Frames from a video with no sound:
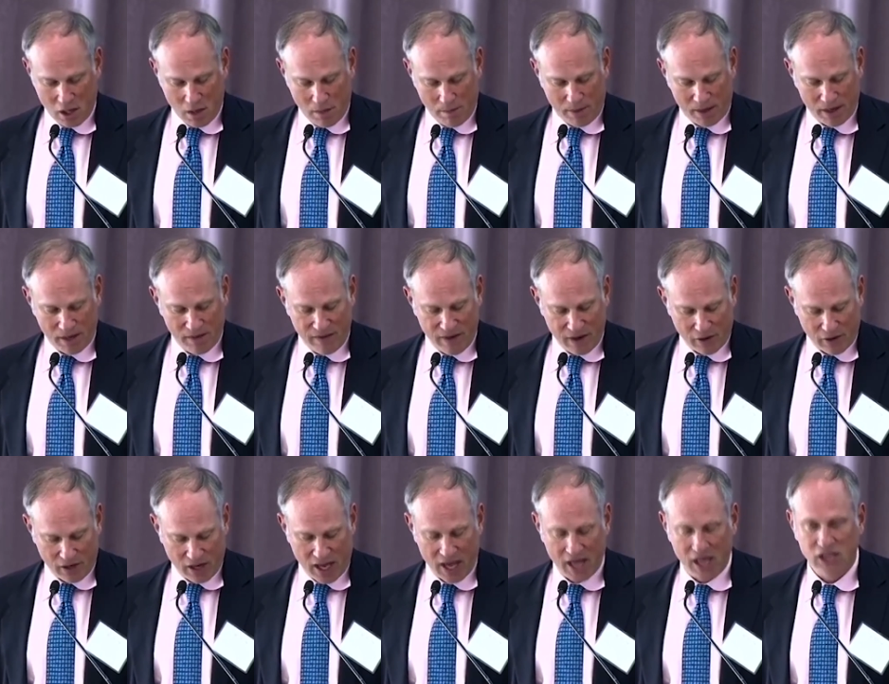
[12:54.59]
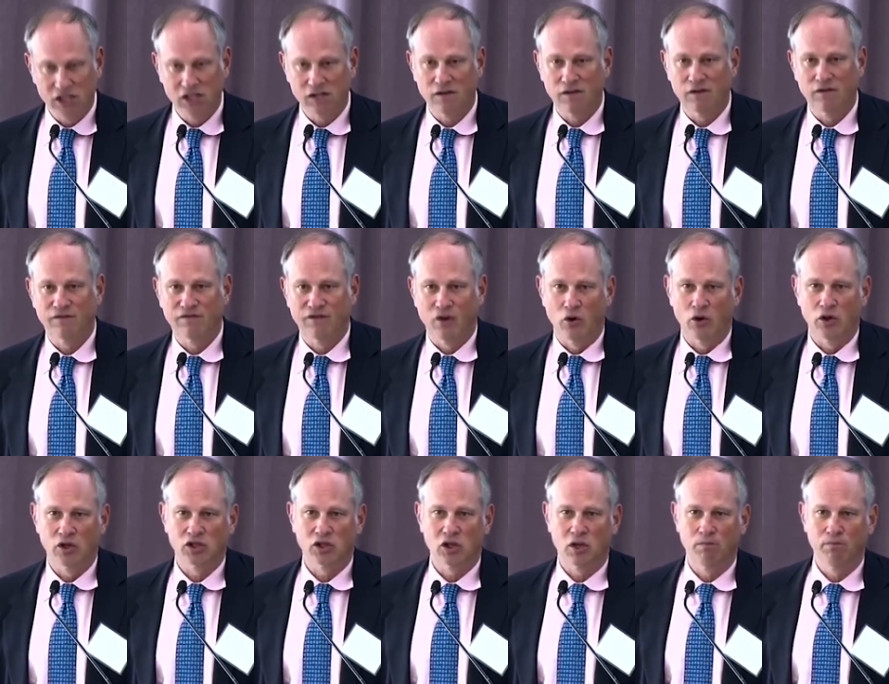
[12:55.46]
but in their case,
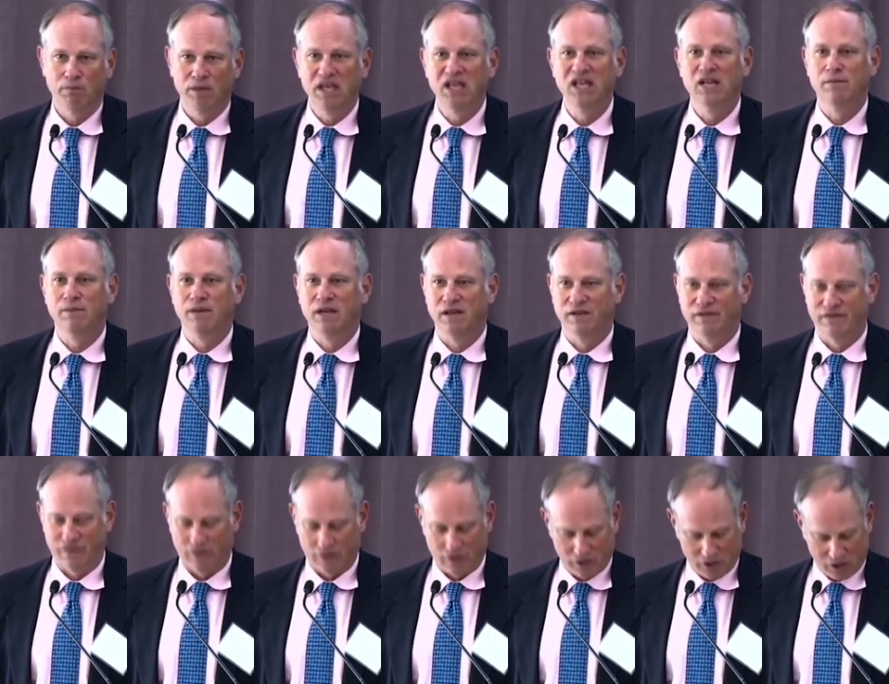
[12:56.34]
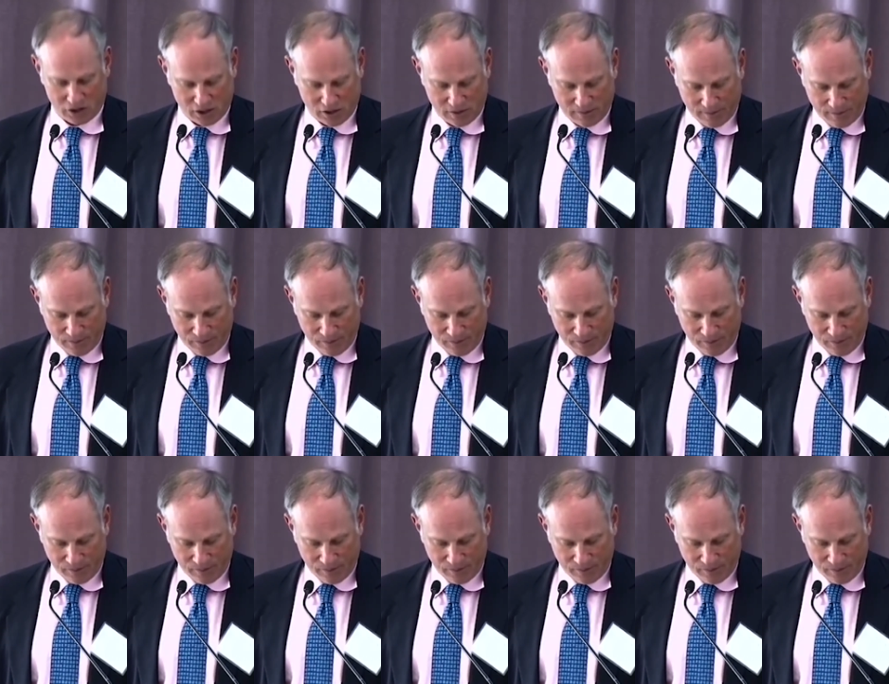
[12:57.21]
focused on P2P first.